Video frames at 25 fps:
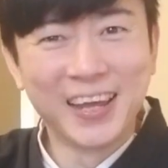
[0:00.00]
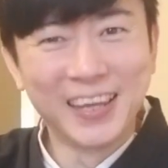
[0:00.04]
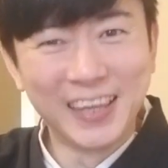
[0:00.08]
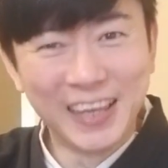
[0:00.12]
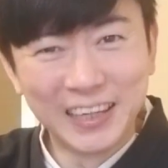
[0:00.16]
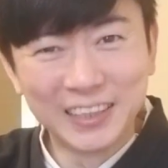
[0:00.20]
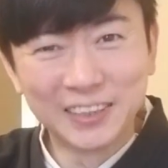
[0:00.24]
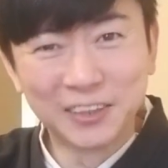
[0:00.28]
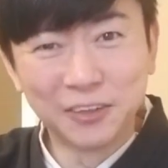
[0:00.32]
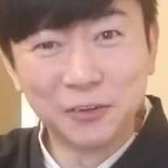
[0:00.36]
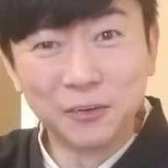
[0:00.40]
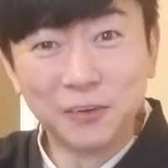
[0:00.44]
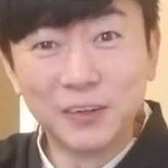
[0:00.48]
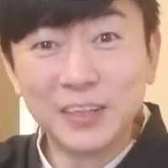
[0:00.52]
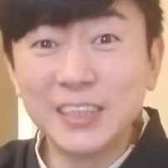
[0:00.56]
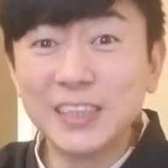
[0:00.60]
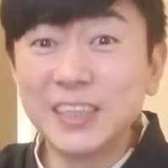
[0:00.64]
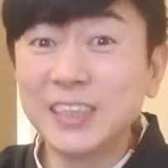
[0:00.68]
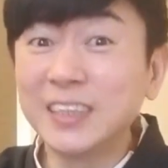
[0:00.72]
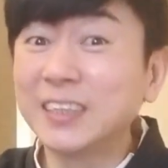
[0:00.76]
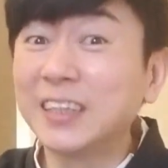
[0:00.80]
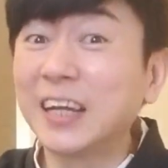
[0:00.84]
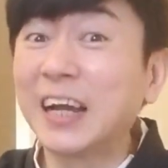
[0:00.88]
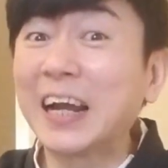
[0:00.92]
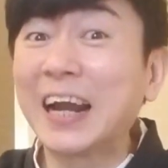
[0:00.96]
Yes or no? This
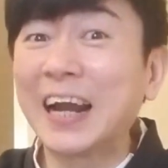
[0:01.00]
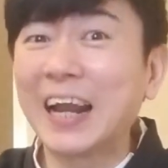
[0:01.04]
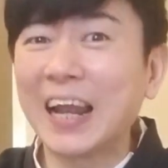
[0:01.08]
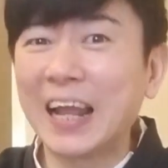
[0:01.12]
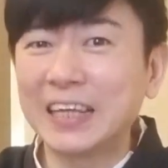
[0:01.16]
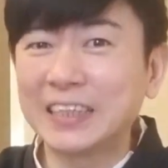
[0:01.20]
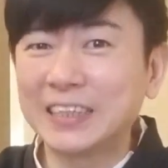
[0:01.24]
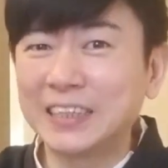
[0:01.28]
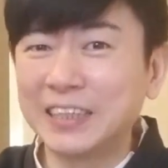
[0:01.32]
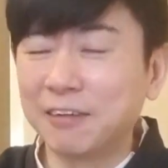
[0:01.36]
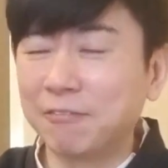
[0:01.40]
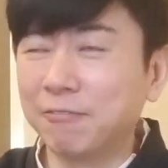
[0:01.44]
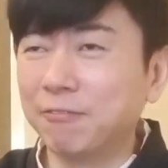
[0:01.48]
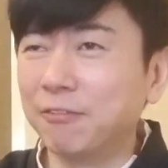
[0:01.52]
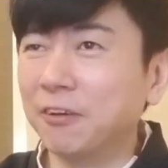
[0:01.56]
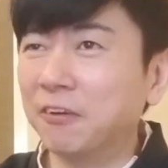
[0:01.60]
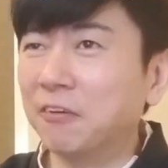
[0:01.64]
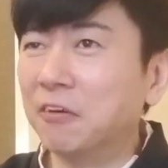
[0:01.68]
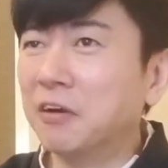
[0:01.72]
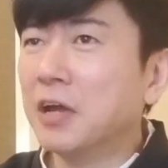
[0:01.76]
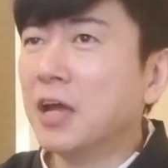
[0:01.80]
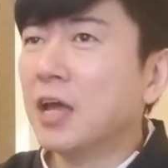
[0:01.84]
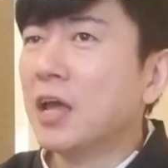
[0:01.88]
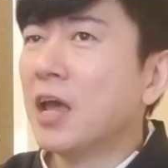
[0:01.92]
is the classic view.